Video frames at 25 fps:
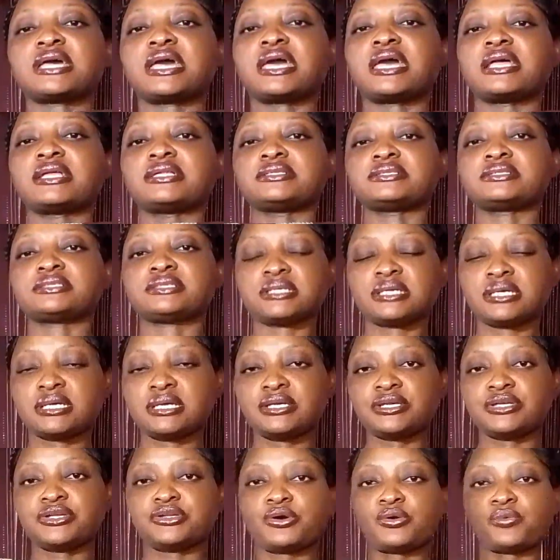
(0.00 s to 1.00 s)
and
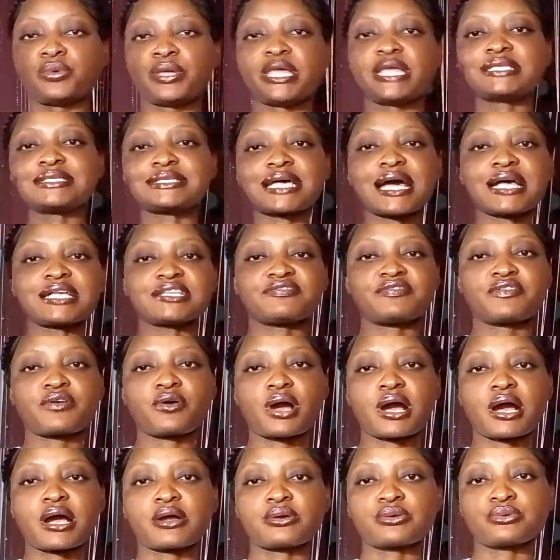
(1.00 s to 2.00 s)
it has
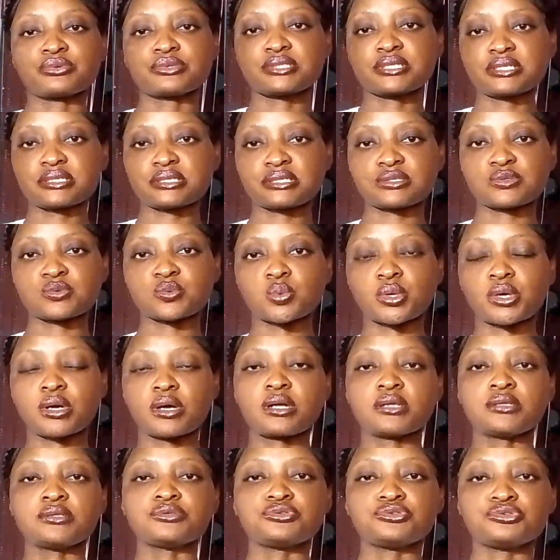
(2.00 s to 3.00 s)
4 angles. This is
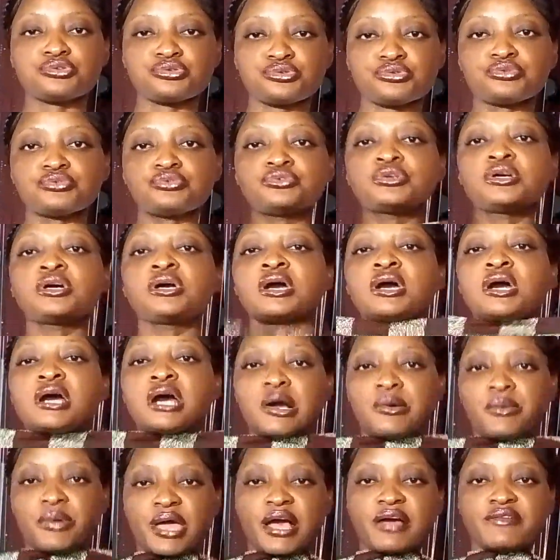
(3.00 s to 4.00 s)
1, 2,
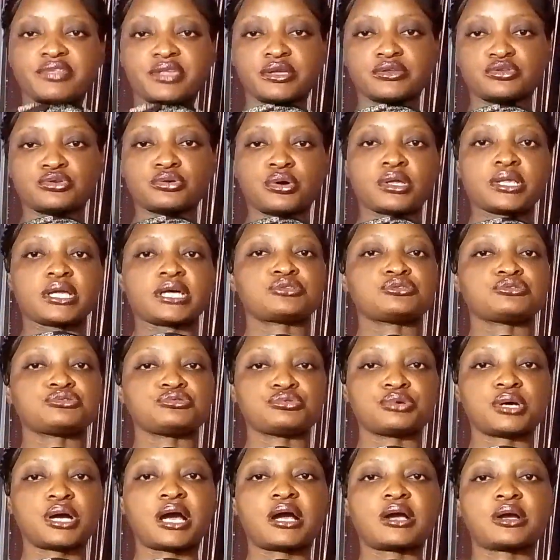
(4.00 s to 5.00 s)
and we have the other
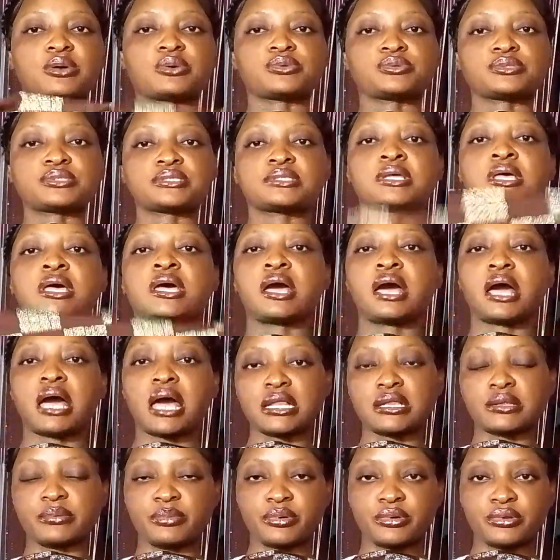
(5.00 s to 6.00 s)
2 angles
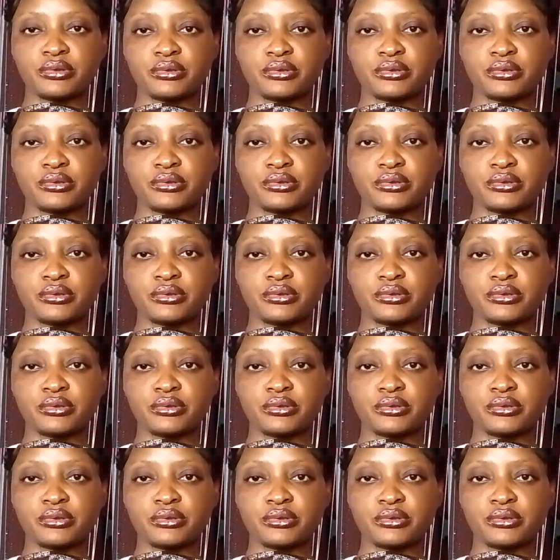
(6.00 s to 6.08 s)
at the